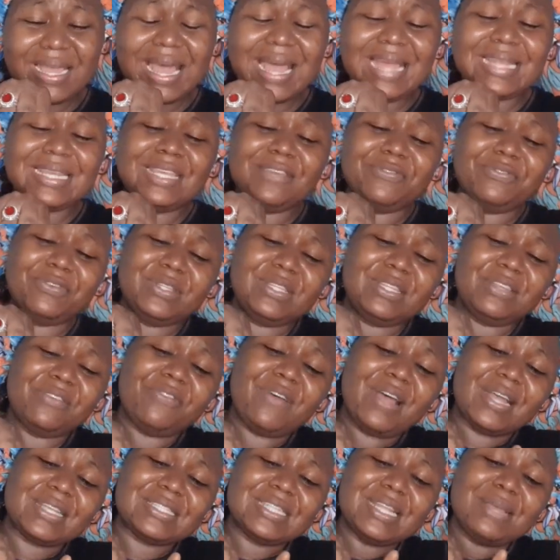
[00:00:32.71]
and even in
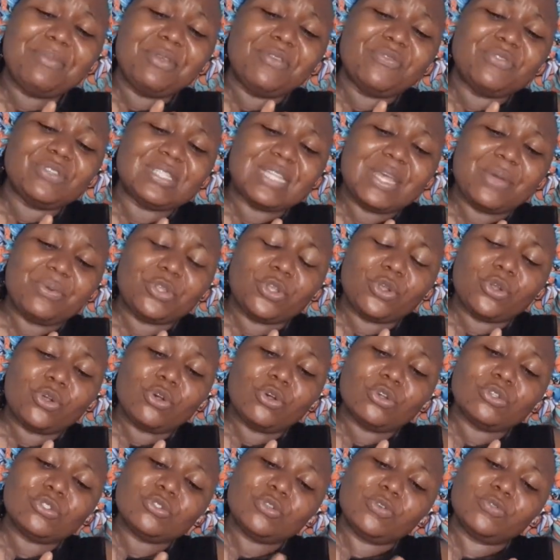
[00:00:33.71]
fact, let me even start with the
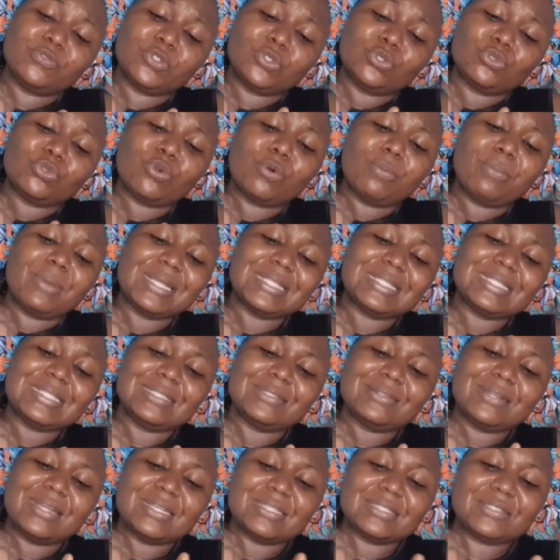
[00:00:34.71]
cost of the raw
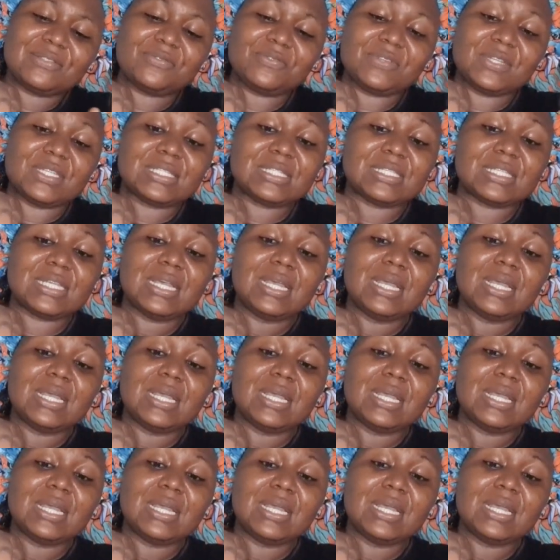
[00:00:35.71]
materials first.